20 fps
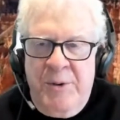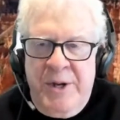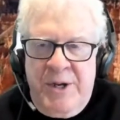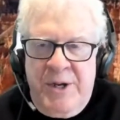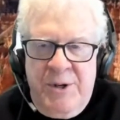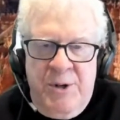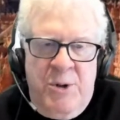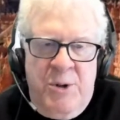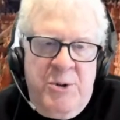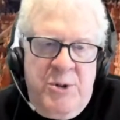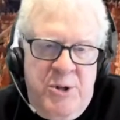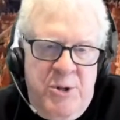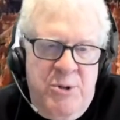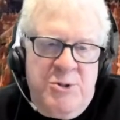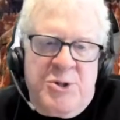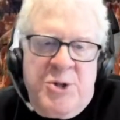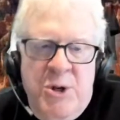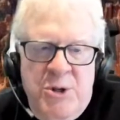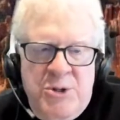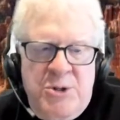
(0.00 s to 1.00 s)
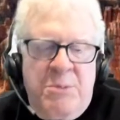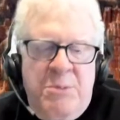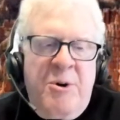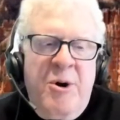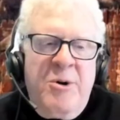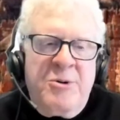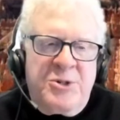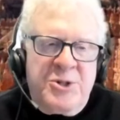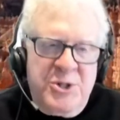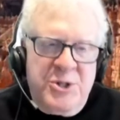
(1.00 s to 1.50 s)
but we can only use
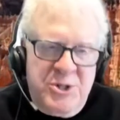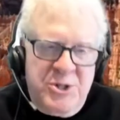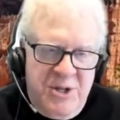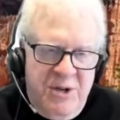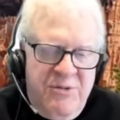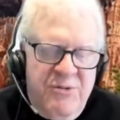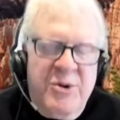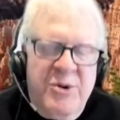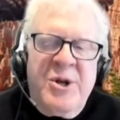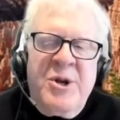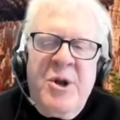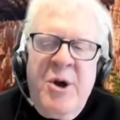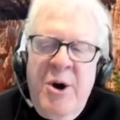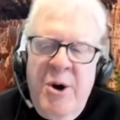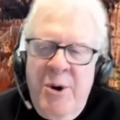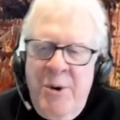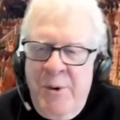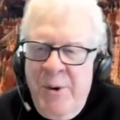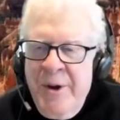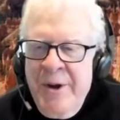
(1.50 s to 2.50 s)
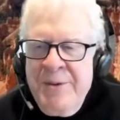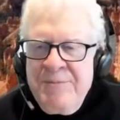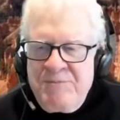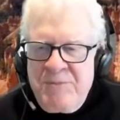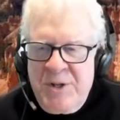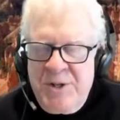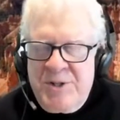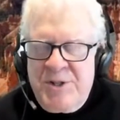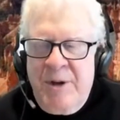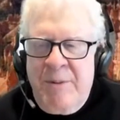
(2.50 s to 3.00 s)
those approaches if we know
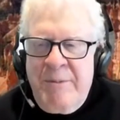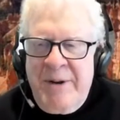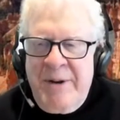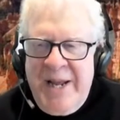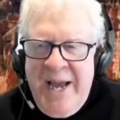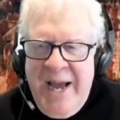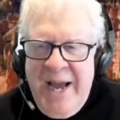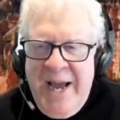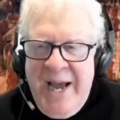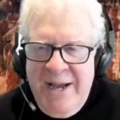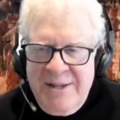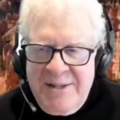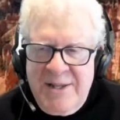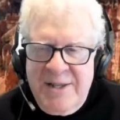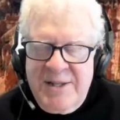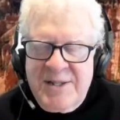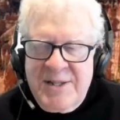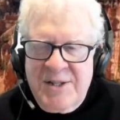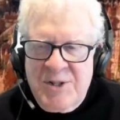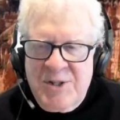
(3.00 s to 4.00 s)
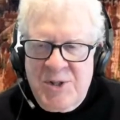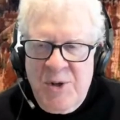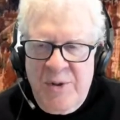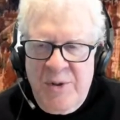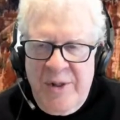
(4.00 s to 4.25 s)
somebody has this.